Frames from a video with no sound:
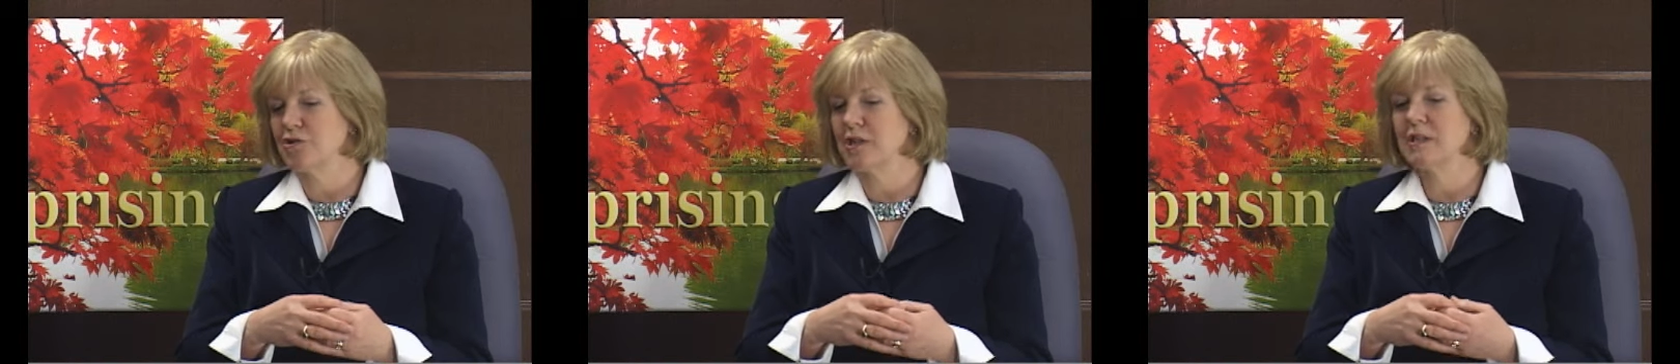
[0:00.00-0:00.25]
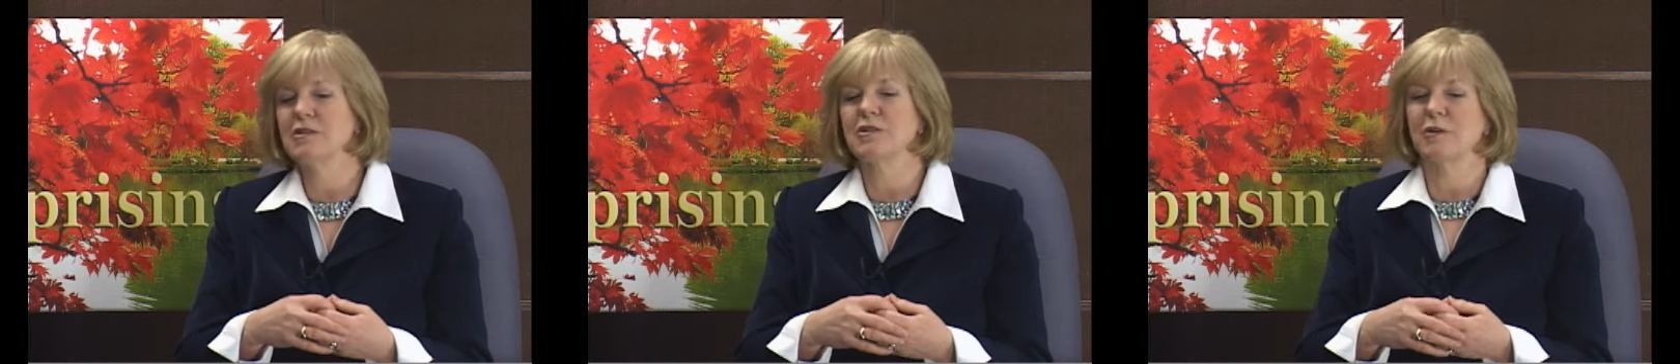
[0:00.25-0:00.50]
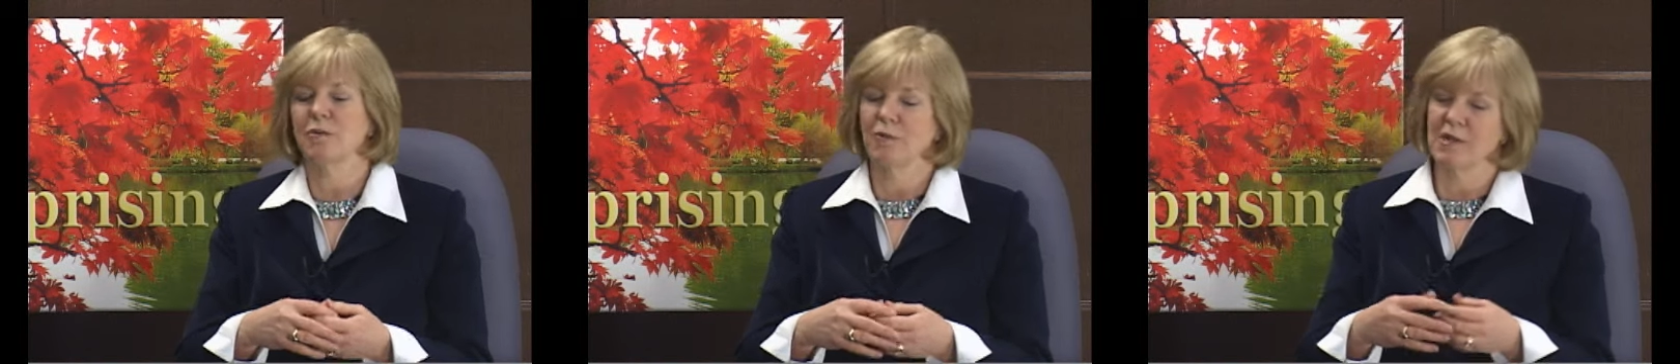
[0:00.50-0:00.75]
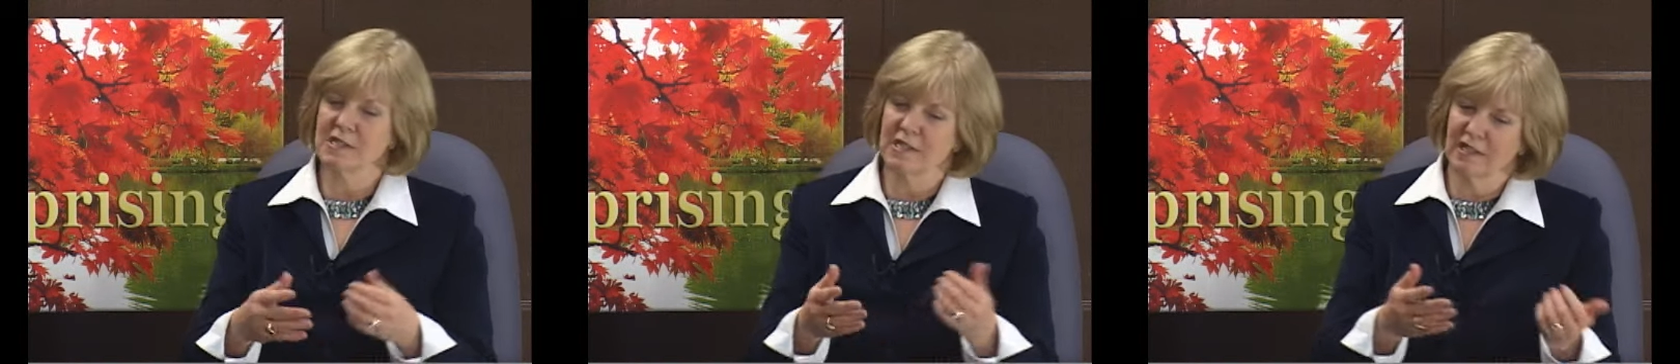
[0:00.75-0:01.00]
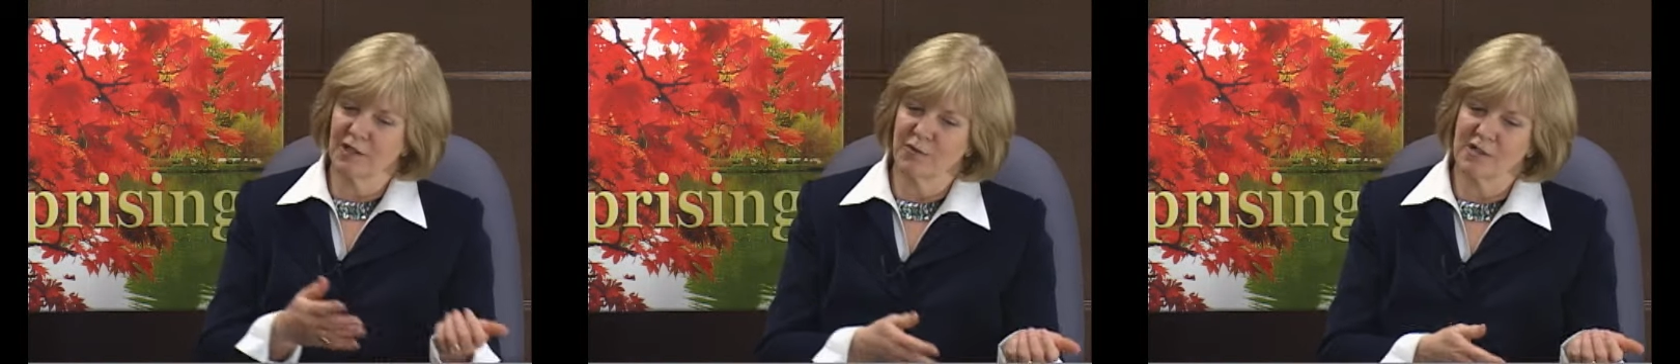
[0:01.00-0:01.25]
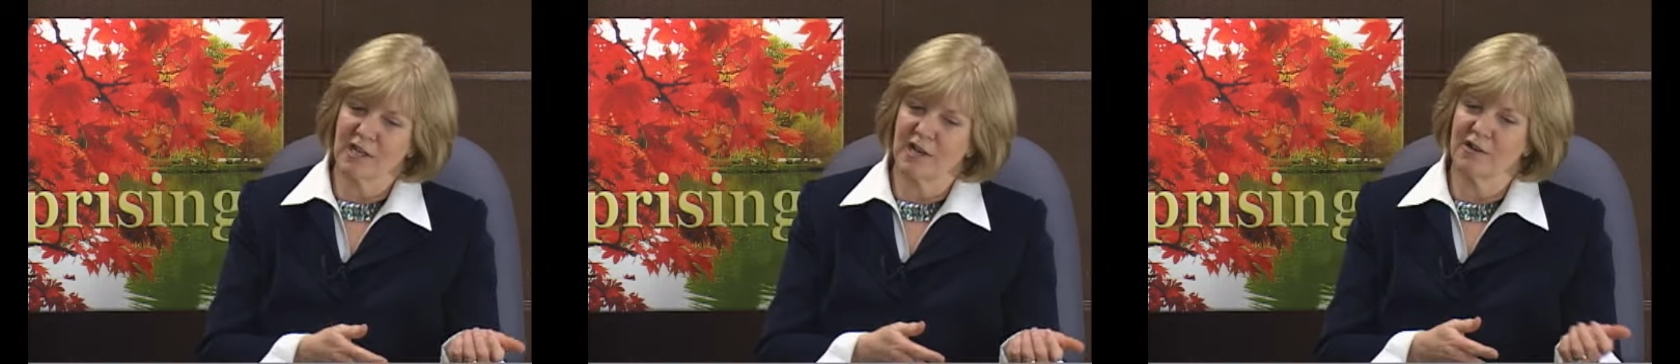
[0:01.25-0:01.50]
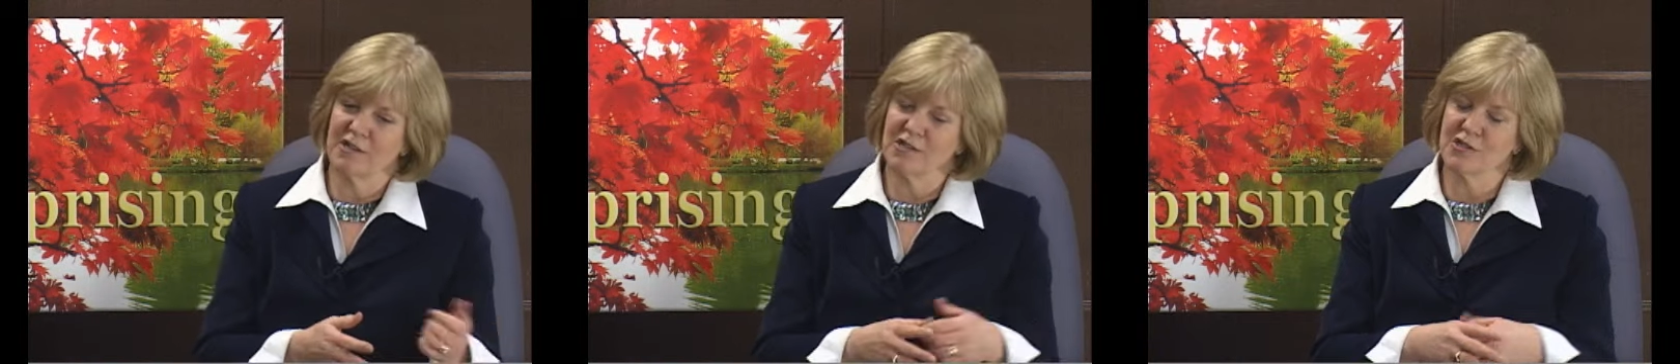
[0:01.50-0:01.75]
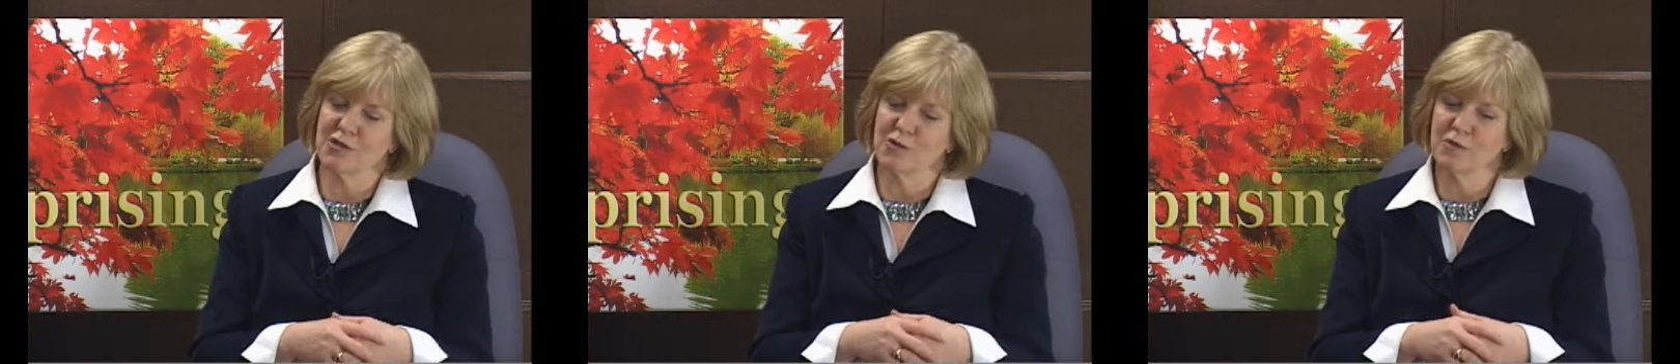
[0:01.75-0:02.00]
She's recently retired as
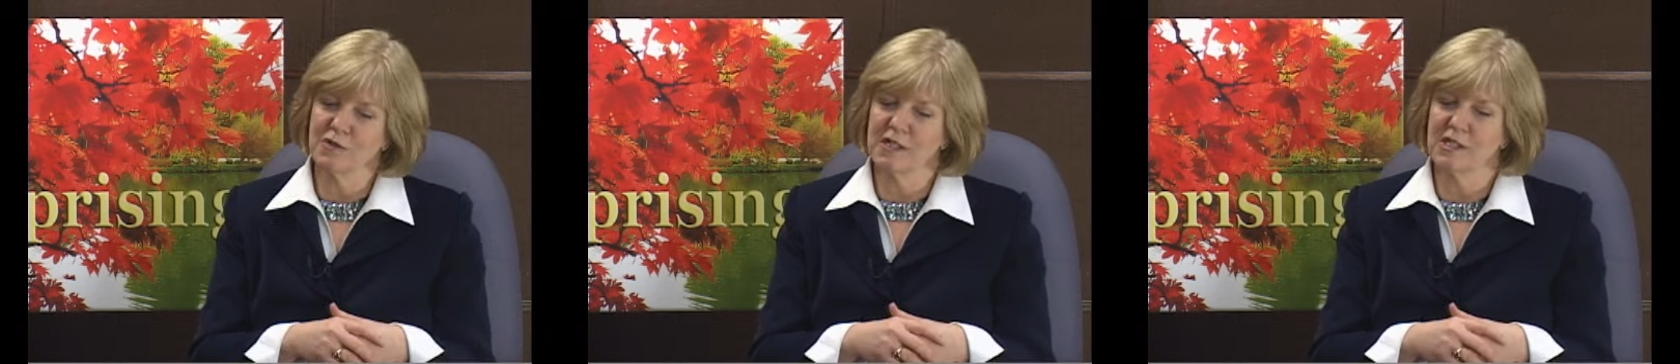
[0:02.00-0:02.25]
a school